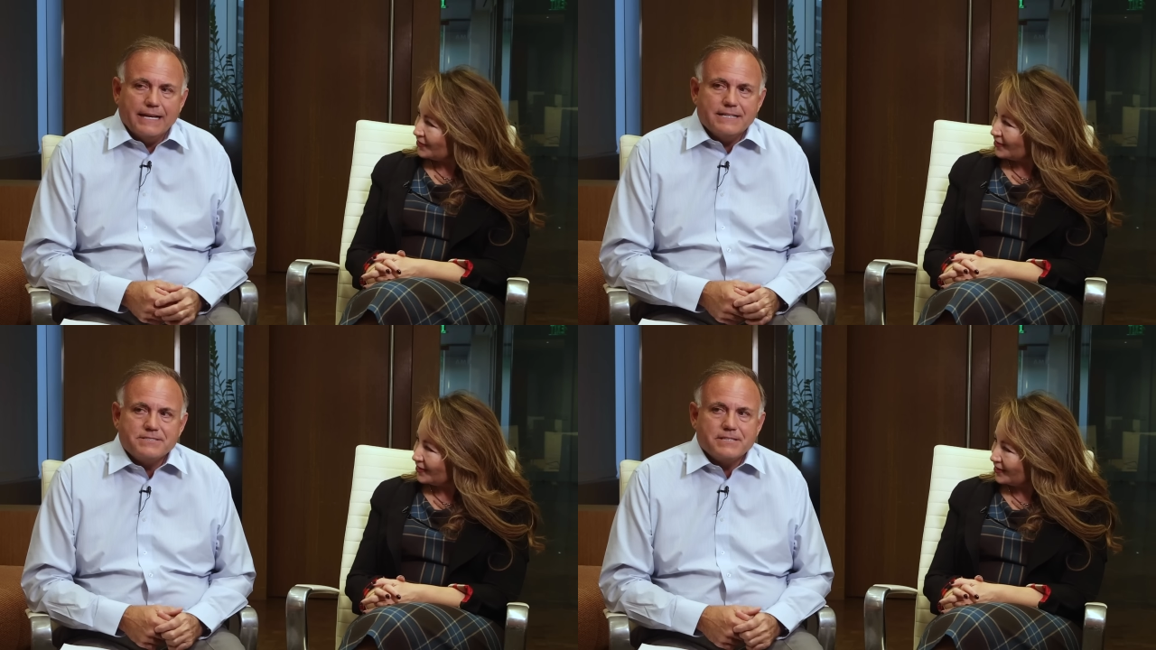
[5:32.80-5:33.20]

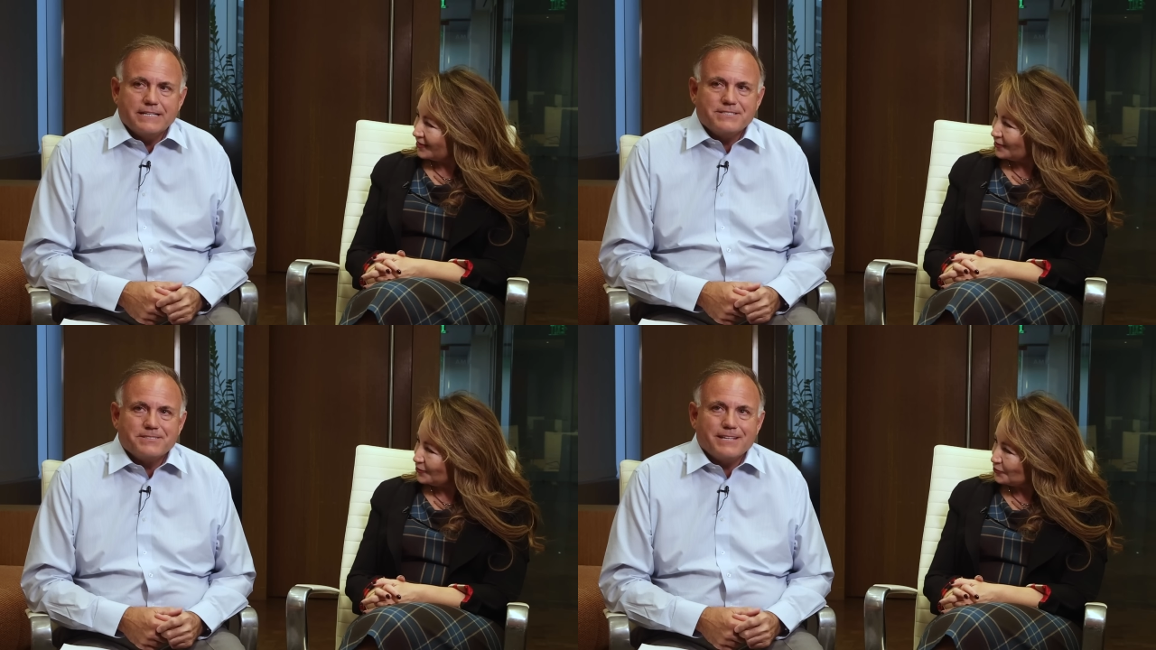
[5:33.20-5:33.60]
Speaker 1: it's,
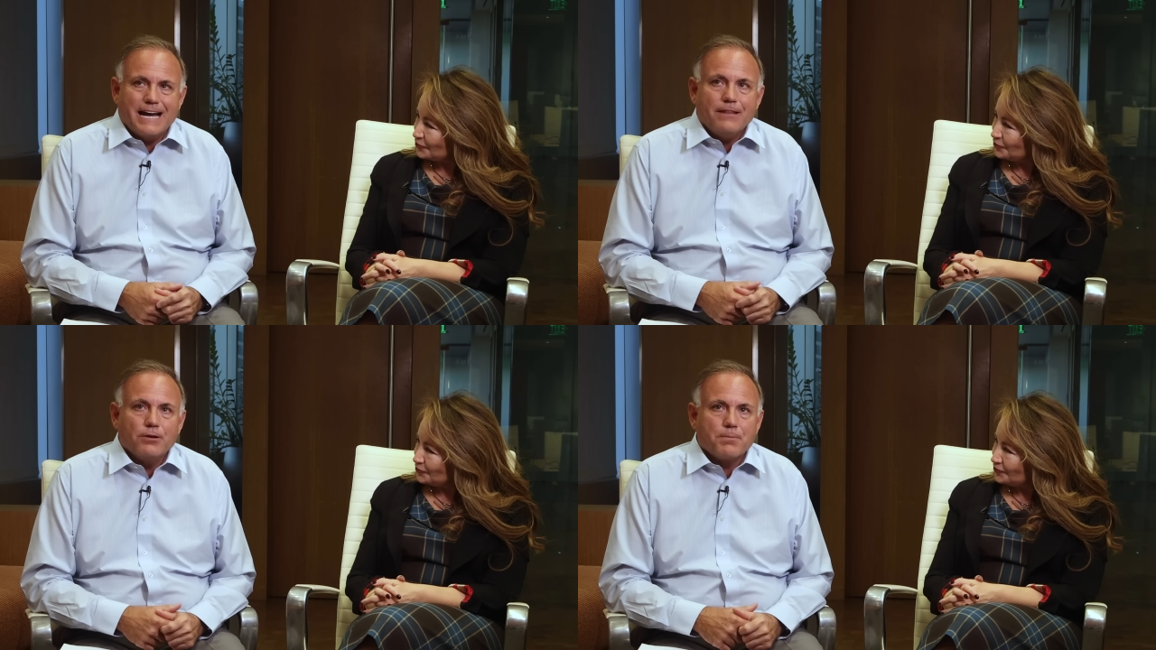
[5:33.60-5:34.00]
it's,
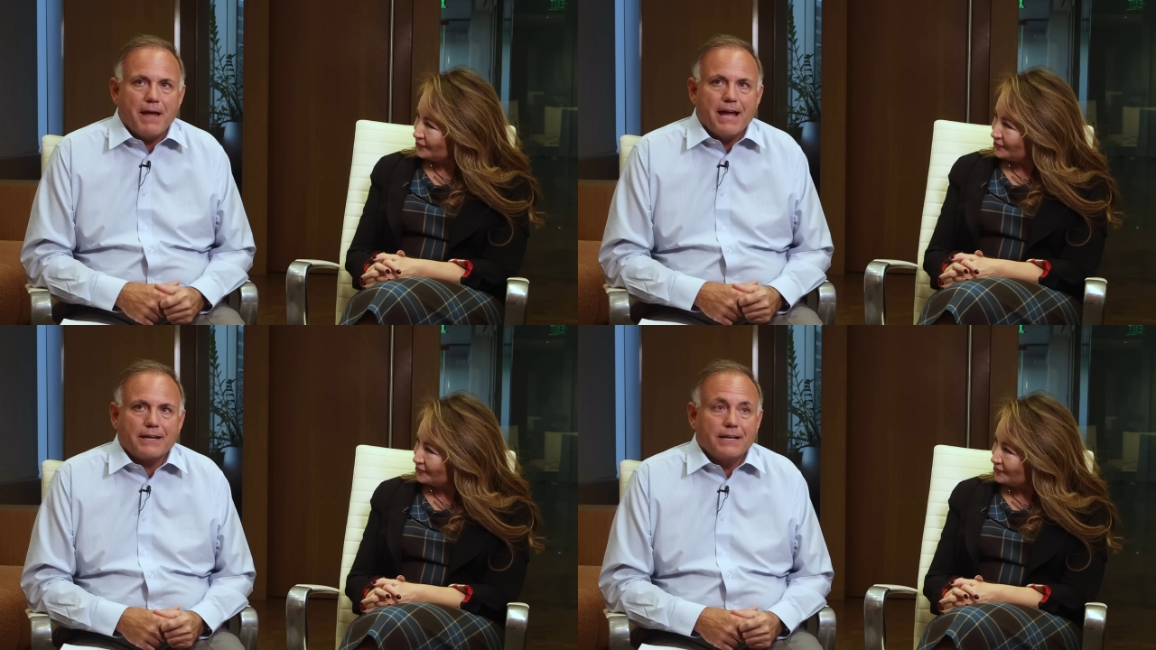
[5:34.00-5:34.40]
I look
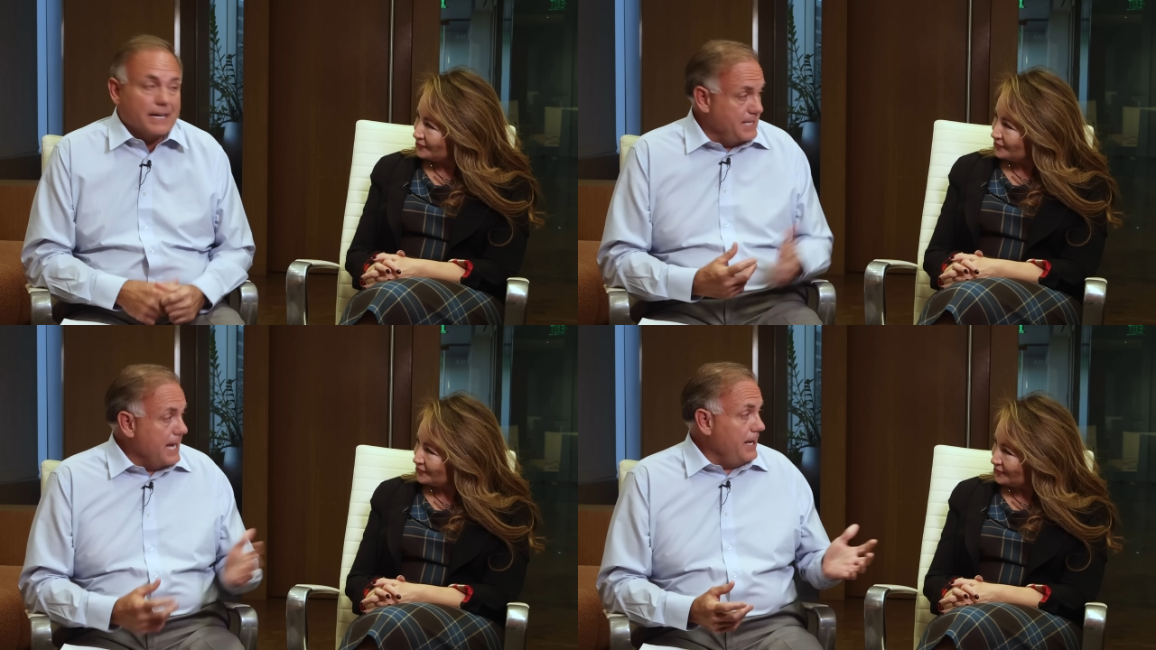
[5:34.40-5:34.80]
back
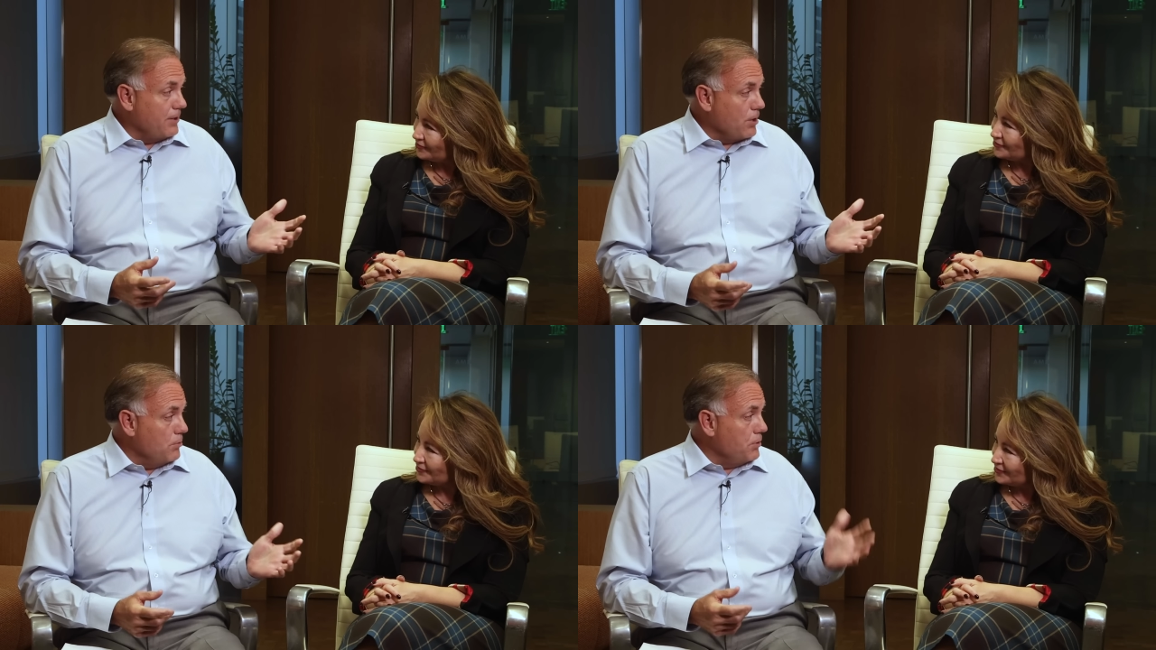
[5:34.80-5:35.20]
a
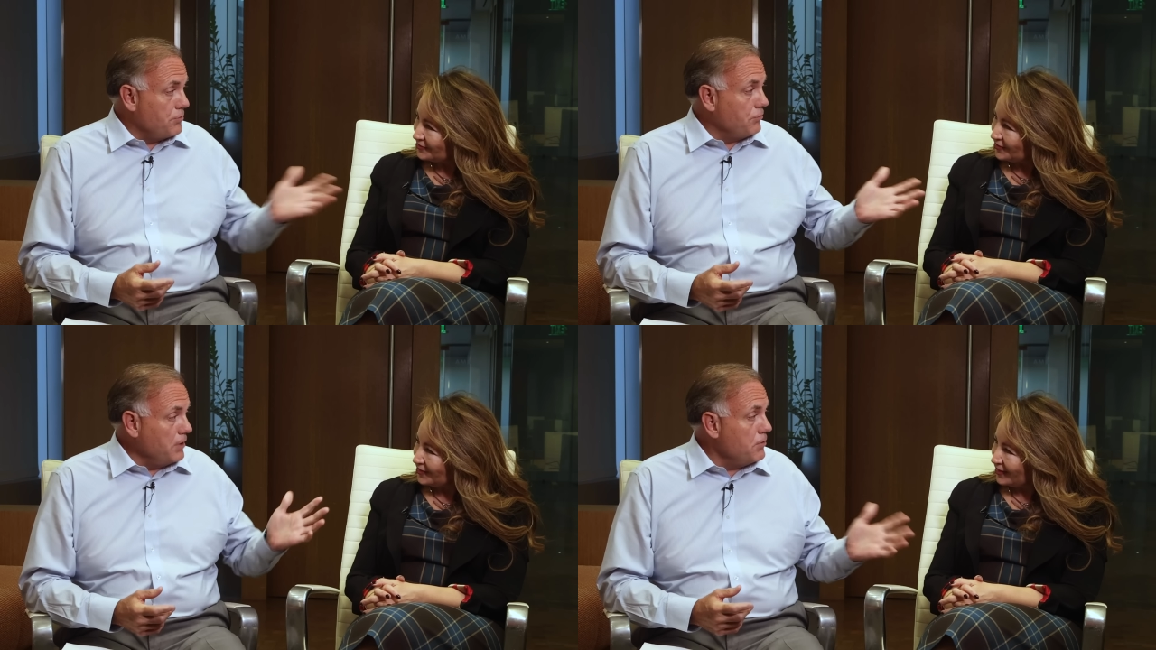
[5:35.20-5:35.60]
decade ago, we were
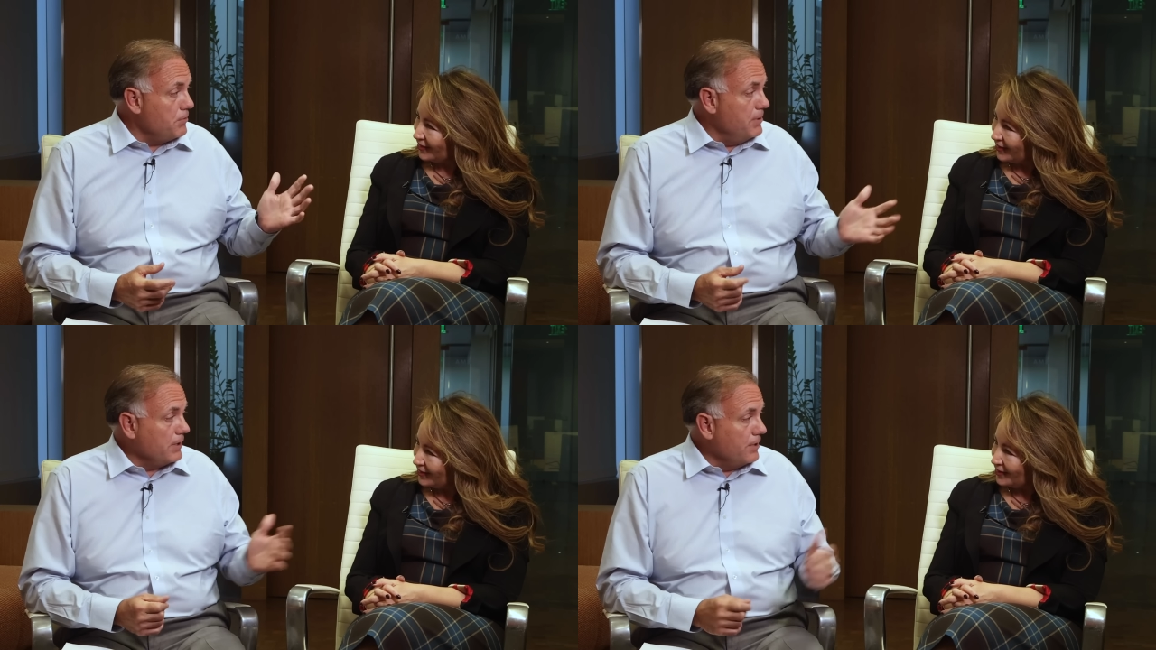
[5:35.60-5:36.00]

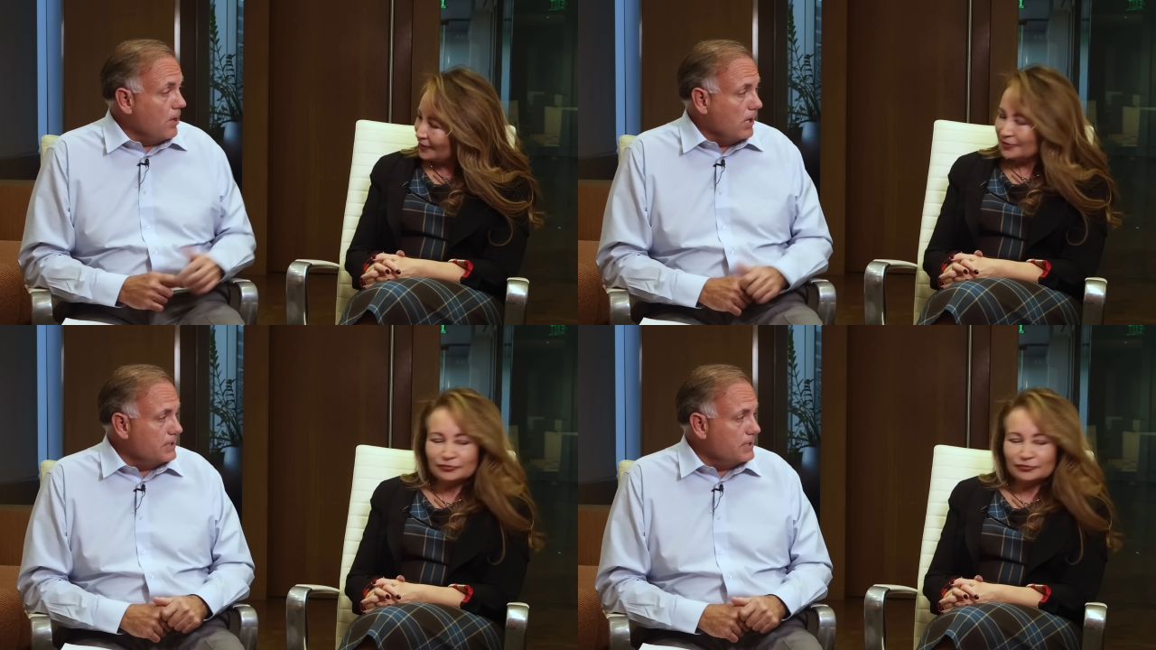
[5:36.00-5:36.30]
$300 million